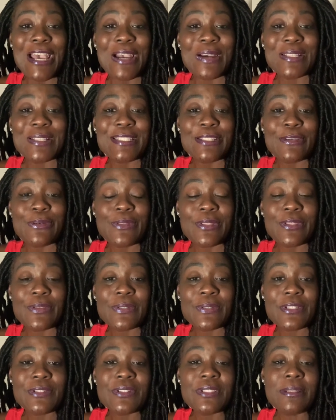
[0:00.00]
So those
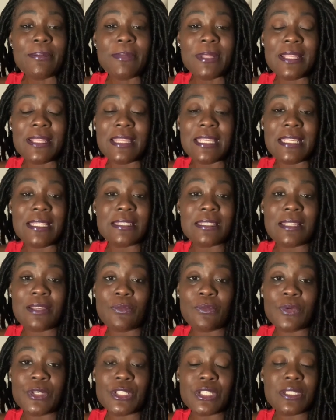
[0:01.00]
are some of the things that
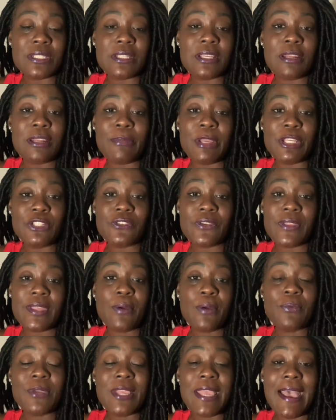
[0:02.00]
we're just gonna make sure that
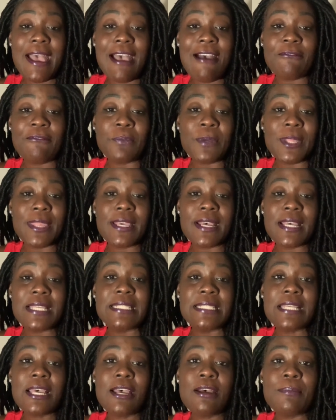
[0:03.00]
we have with us,
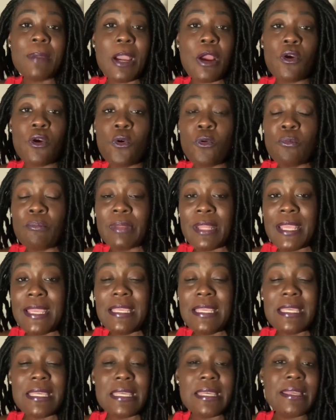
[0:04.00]
our own
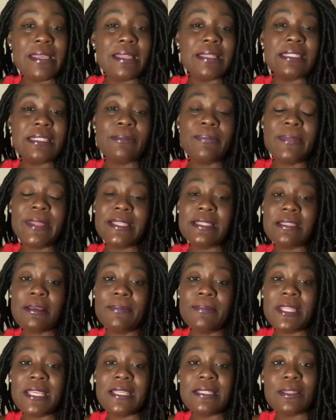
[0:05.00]
blankets, some
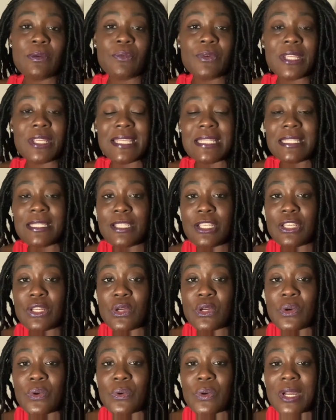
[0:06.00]
things that we can, you
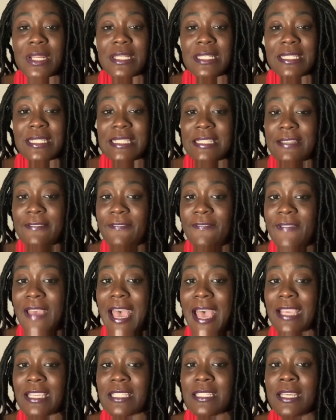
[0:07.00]
know,
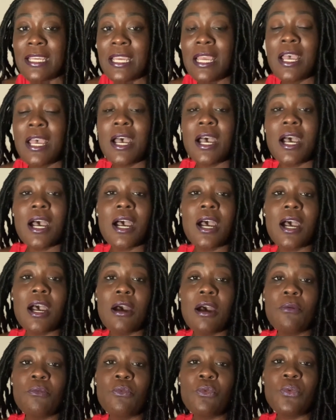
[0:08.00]
disinfect
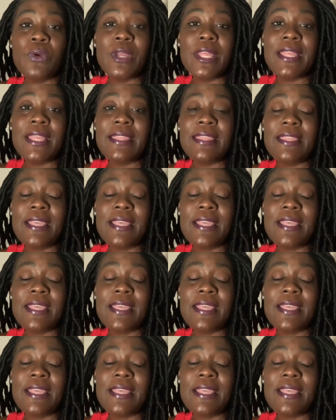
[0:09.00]
with,